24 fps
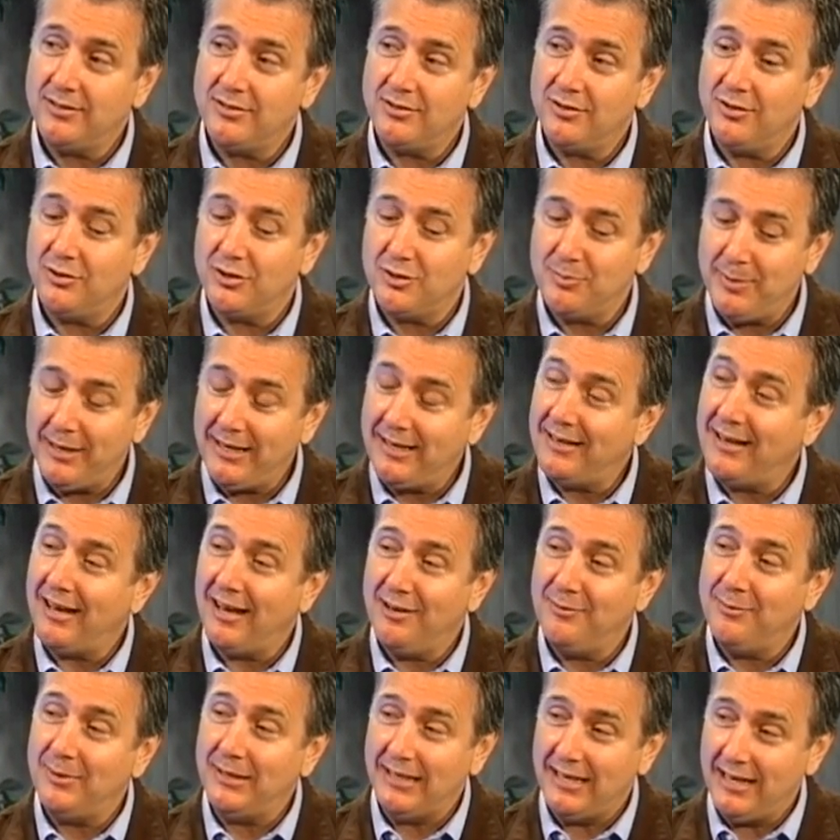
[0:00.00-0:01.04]
So spend
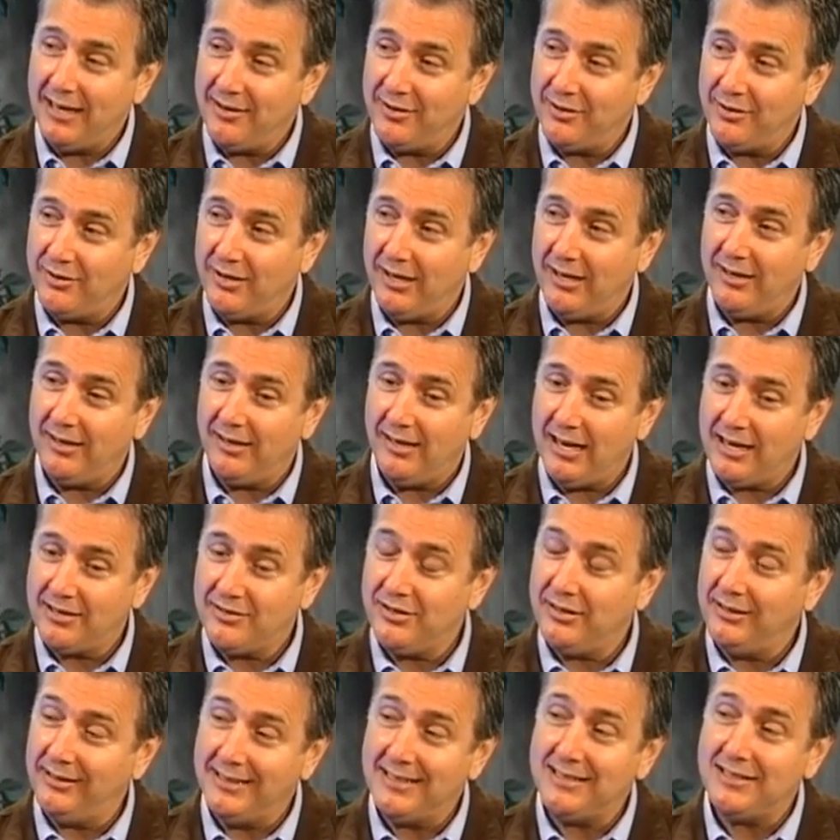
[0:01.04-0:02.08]
time together and
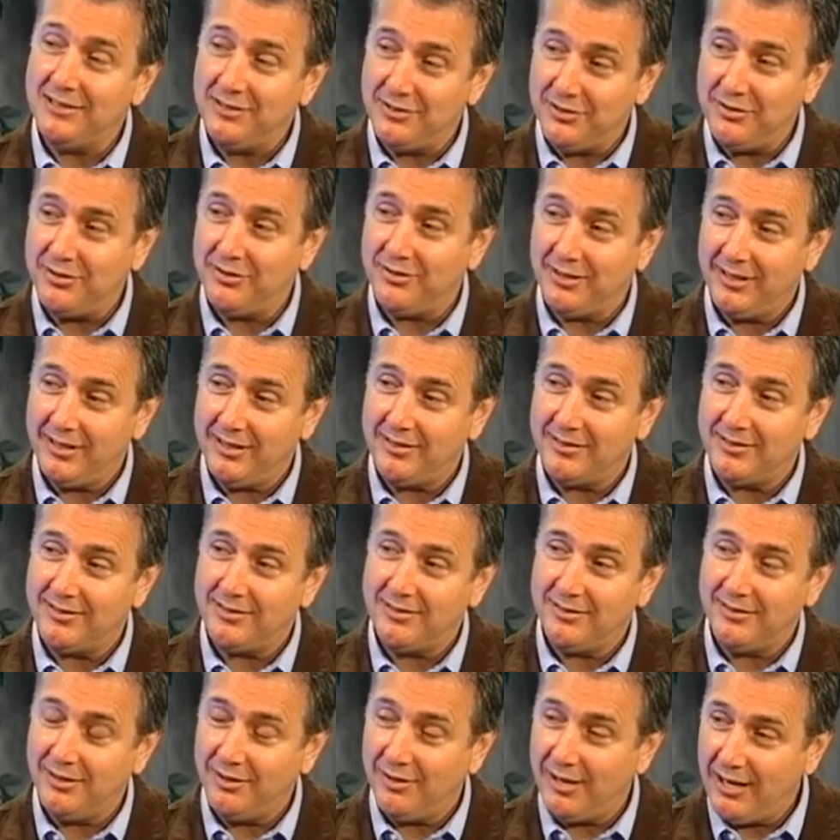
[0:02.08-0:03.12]
actually listen to your kids.
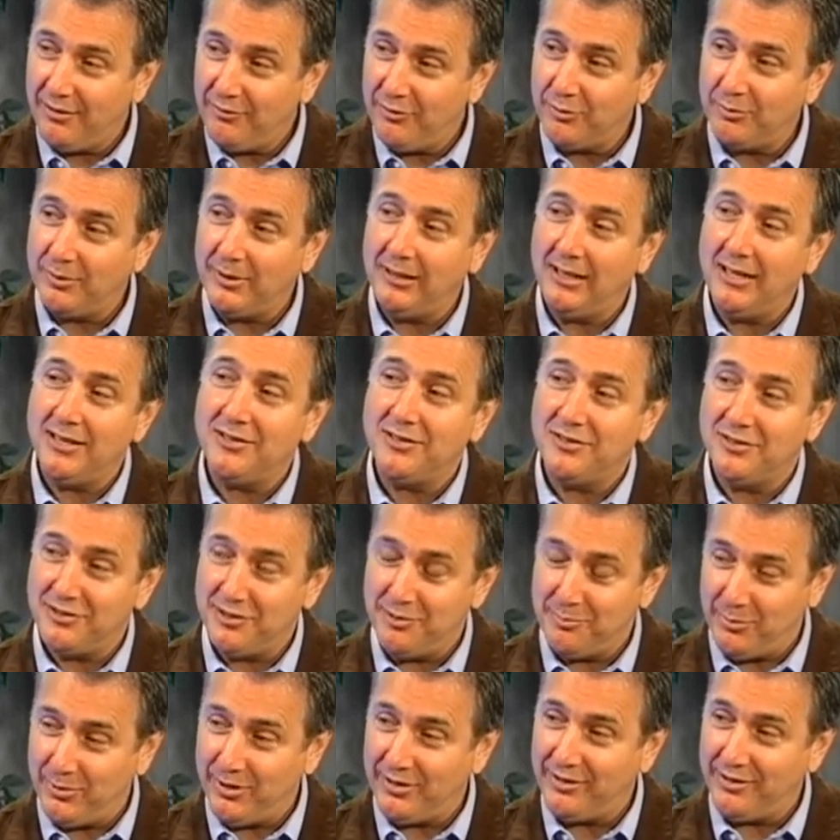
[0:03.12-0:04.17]
Mm-hmm. You know, have a
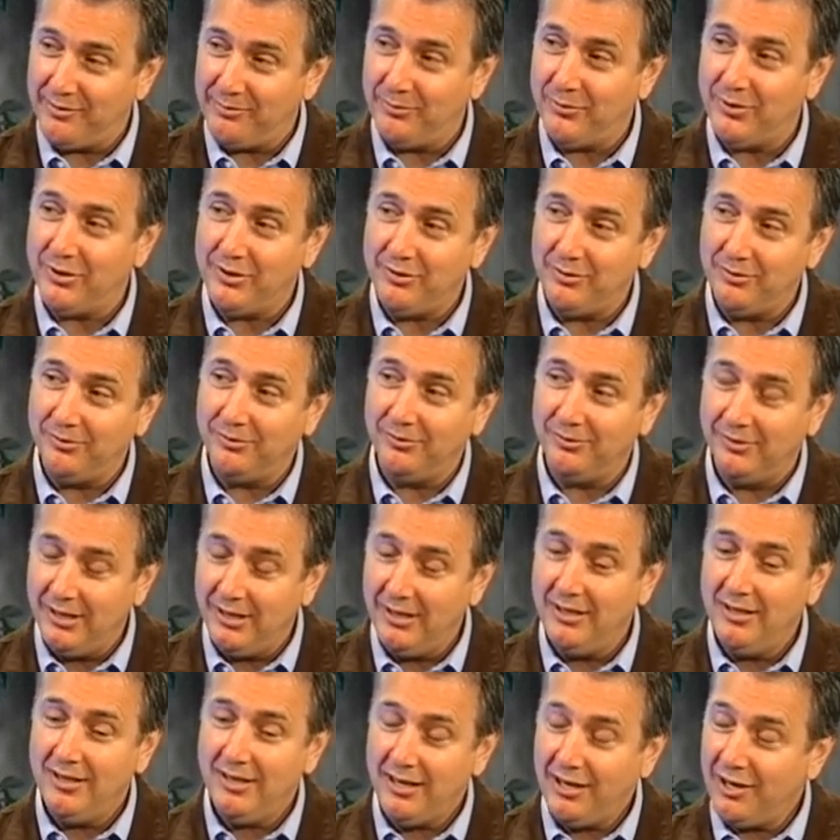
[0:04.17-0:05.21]
relationship with them where you
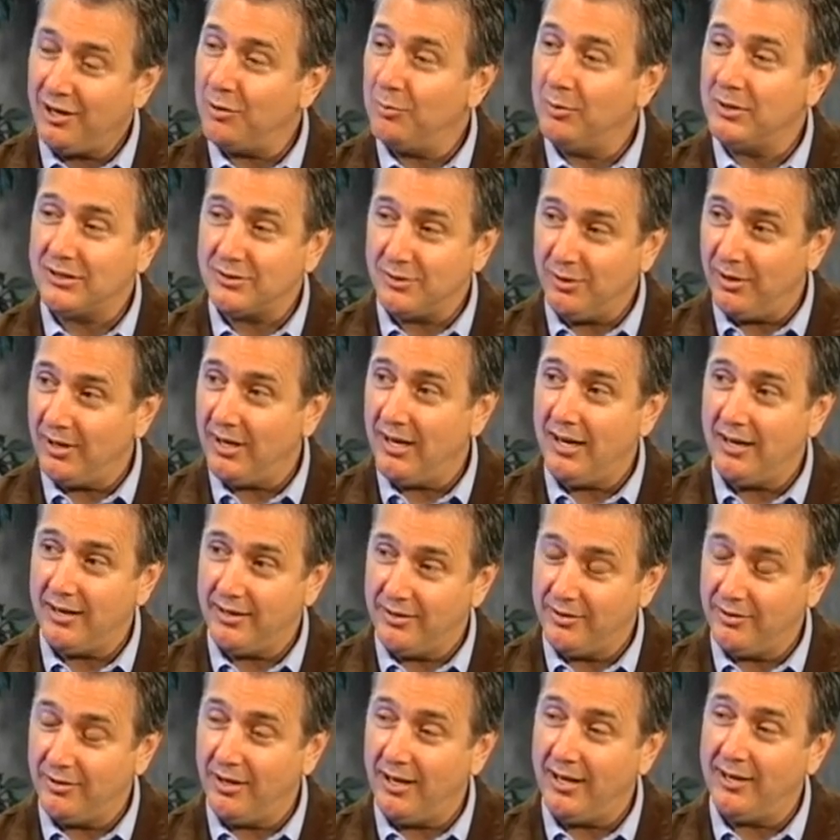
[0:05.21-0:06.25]
hear what's going on in
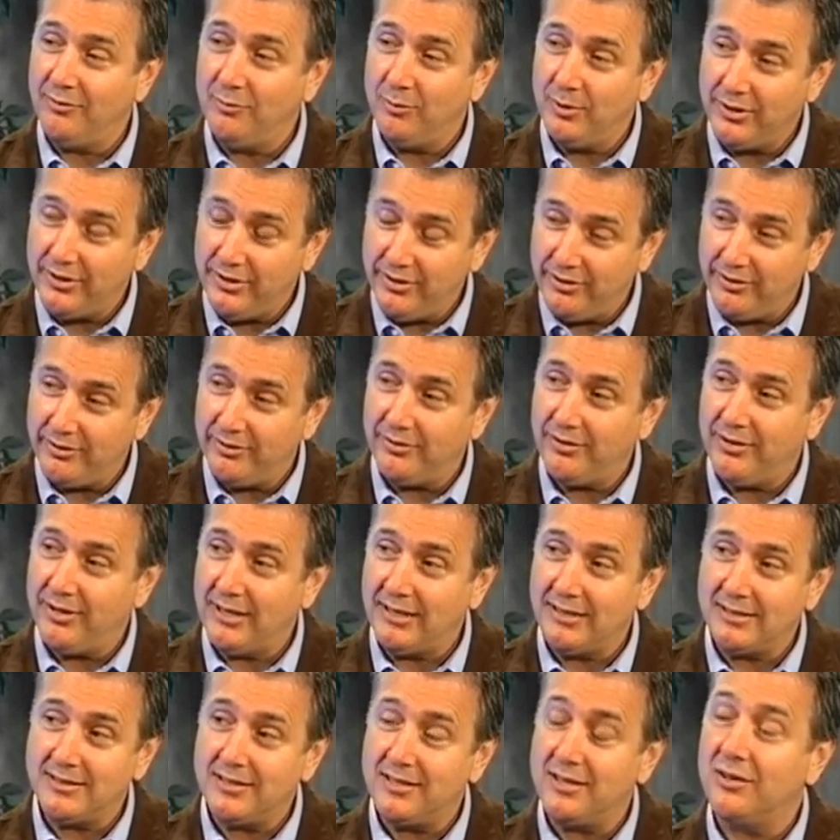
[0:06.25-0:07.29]
their life, what their
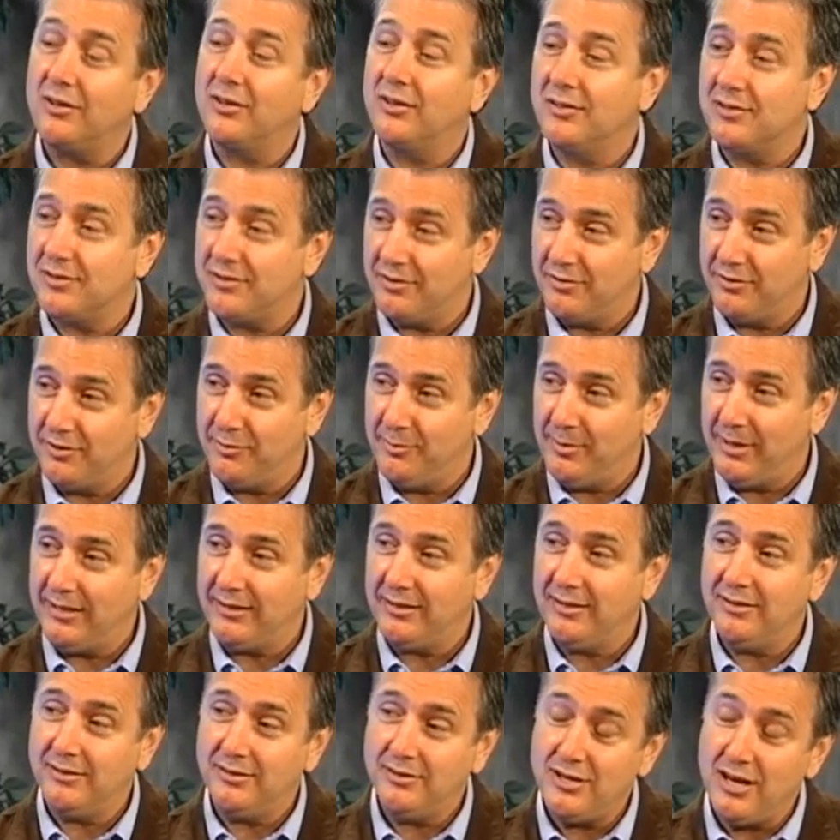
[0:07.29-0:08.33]
things they're concerned about,
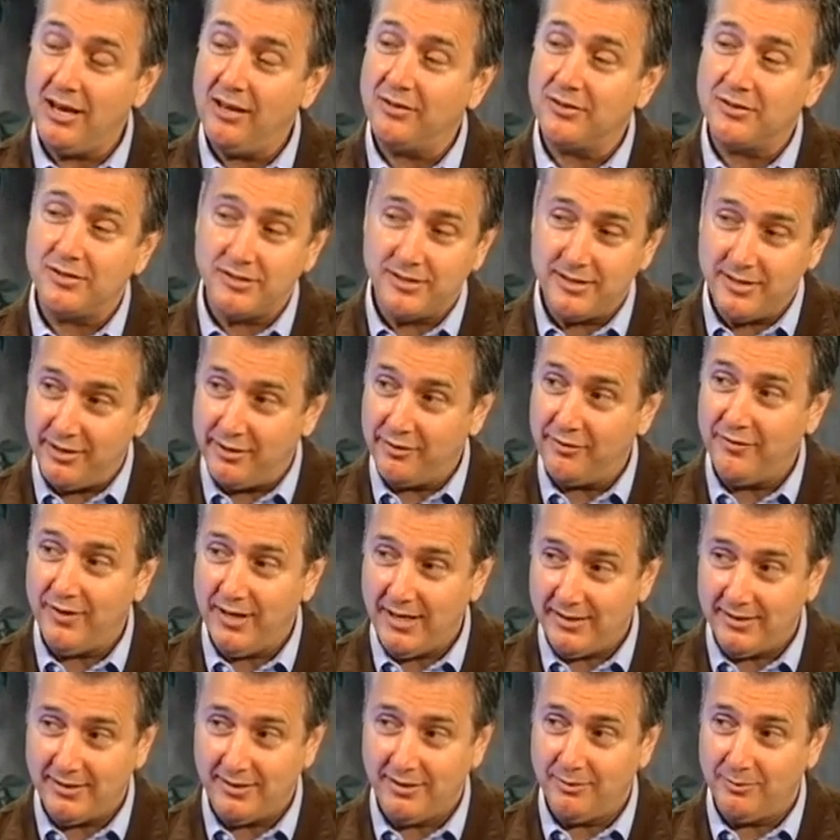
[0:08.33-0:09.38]
the challenges they're
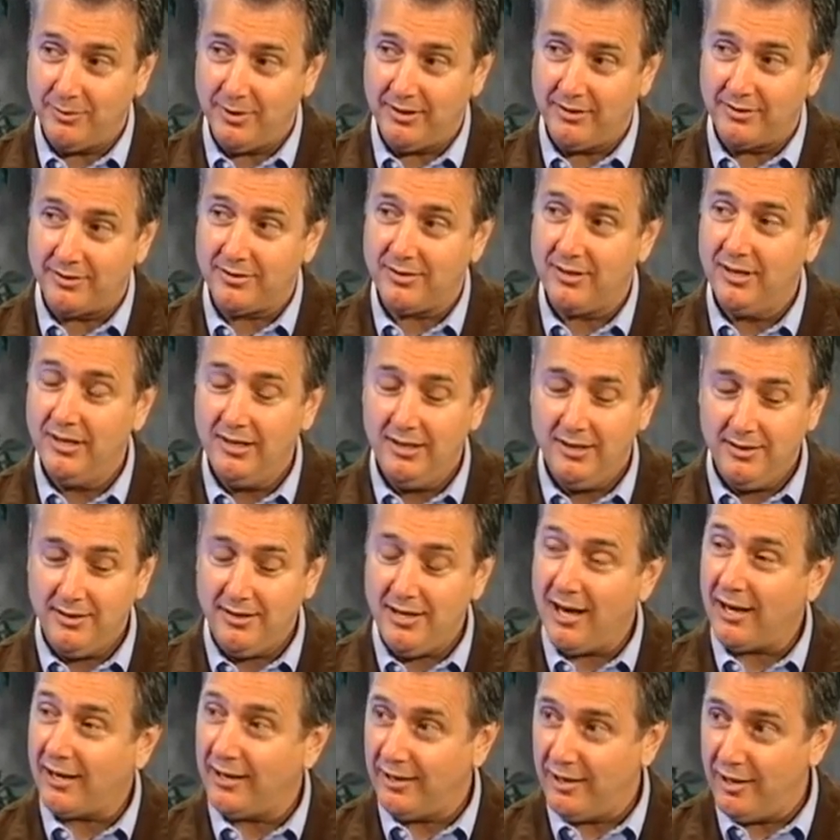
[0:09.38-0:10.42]
facing, whether it's the
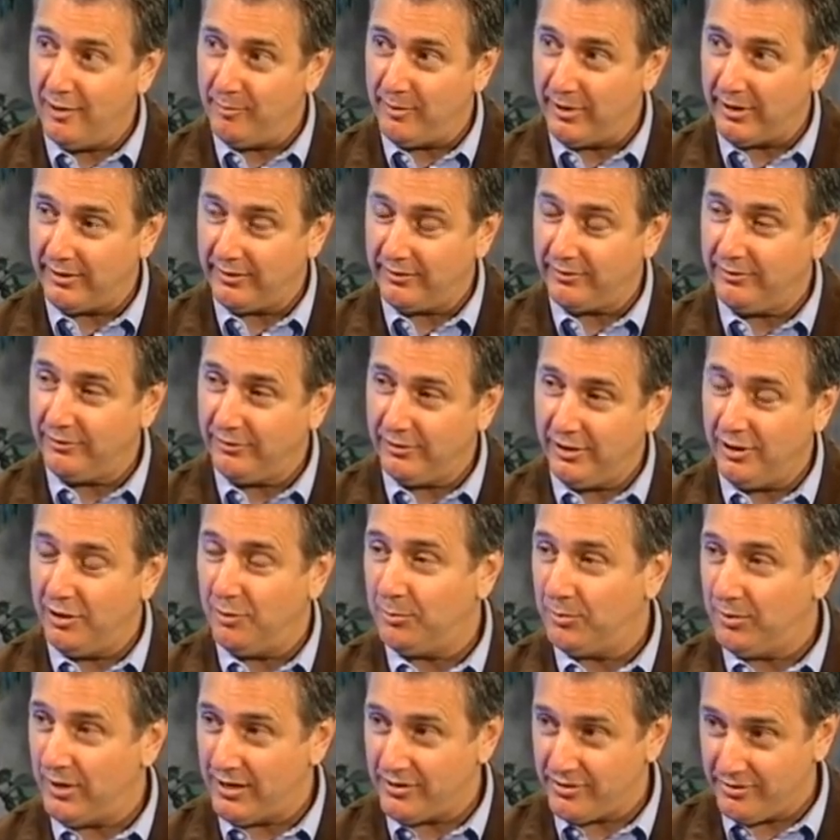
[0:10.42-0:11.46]
academic you know
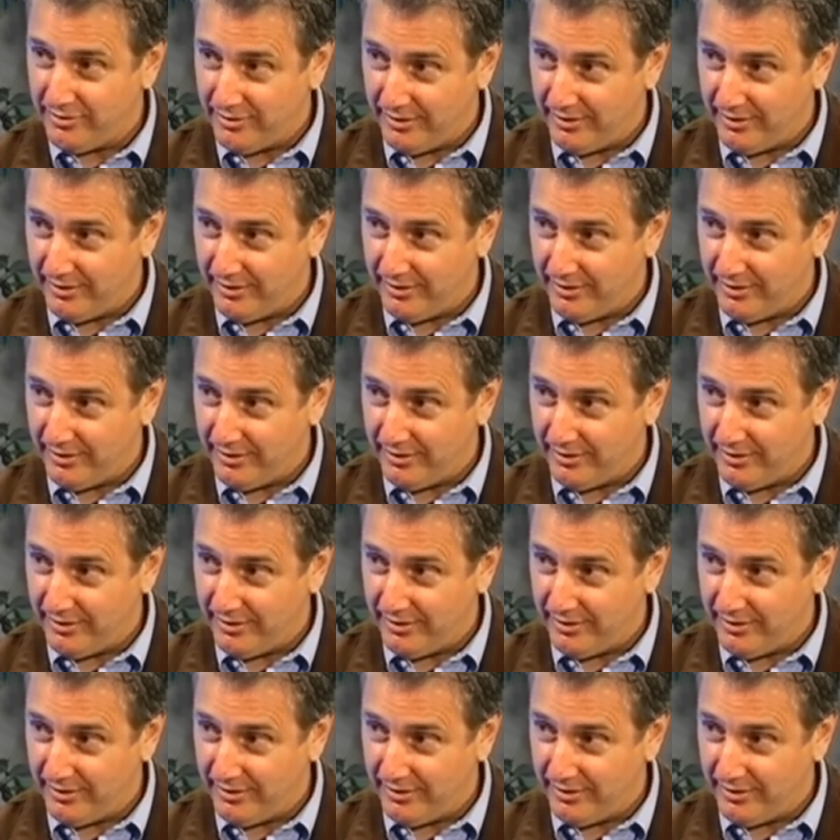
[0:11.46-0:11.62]
pressure to